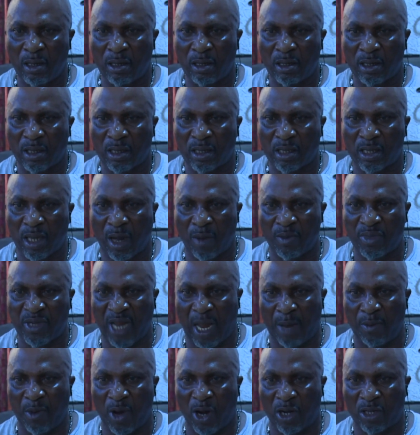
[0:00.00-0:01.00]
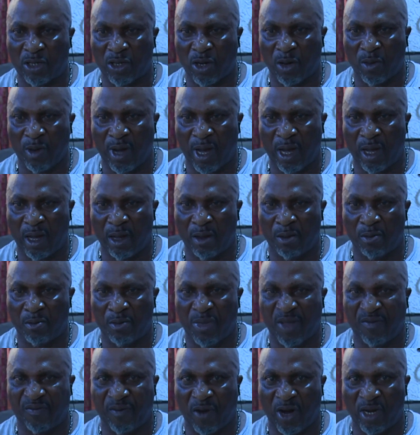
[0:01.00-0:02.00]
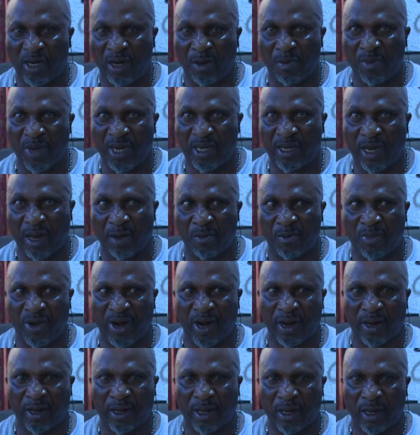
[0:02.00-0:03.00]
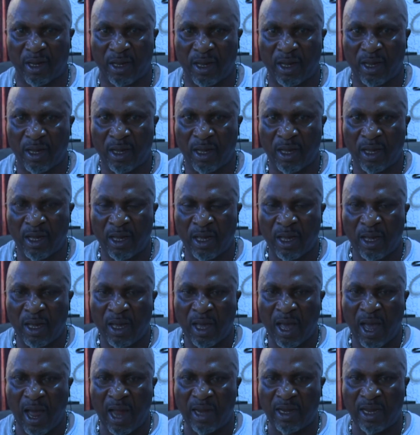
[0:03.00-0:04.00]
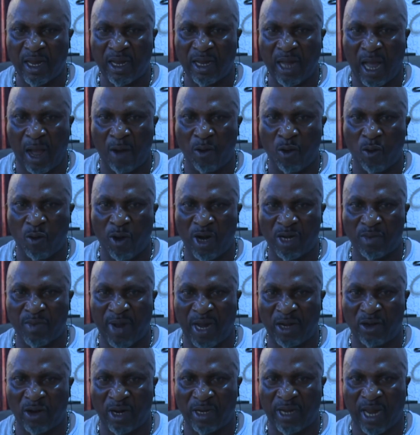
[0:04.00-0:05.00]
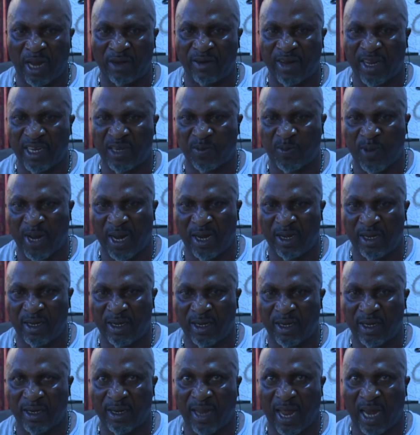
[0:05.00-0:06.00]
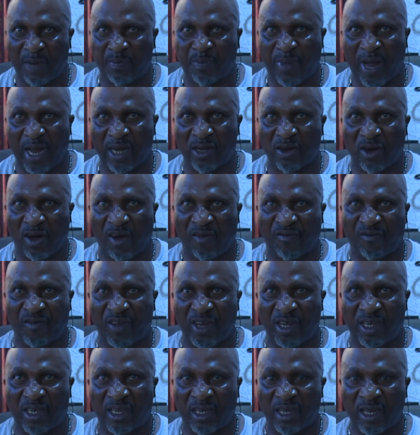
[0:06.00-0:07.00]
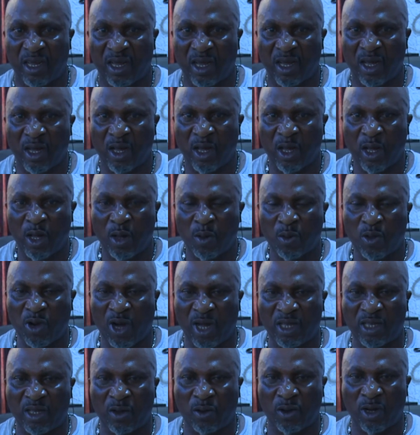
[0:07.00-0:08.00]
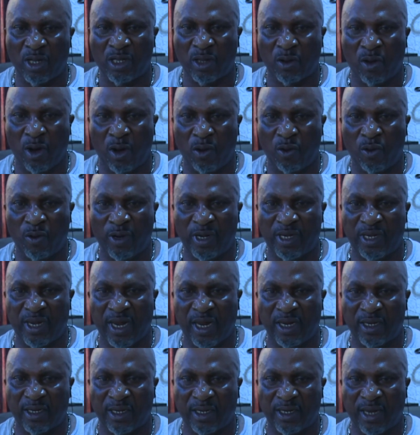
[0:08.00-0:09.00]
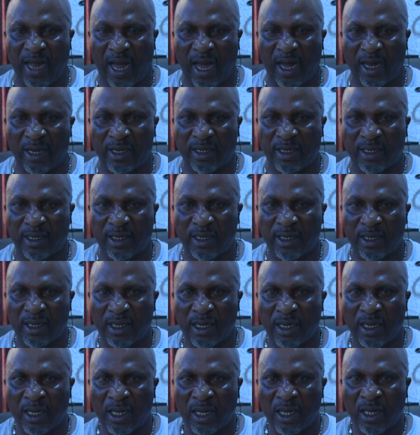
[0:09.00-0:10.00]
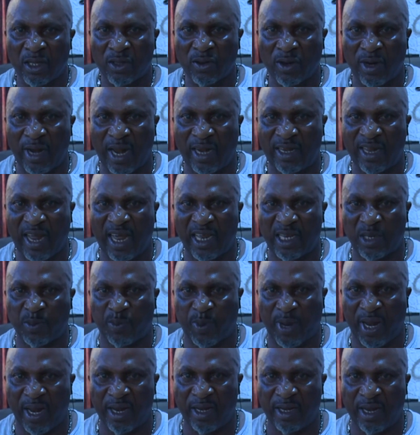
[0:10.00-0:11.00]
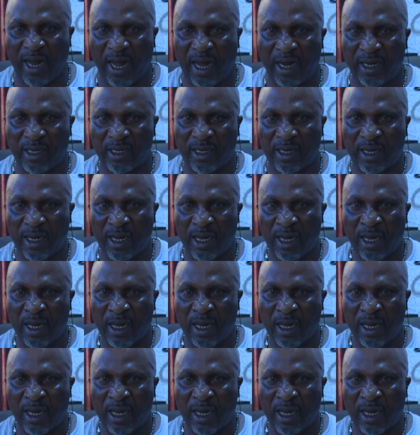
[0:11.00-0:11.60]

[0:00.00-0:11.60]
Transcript: Sometime October, before the midterm break. I think I would want my daughter to explain that part of it, because she was the one who witnessed that. So let her explain that.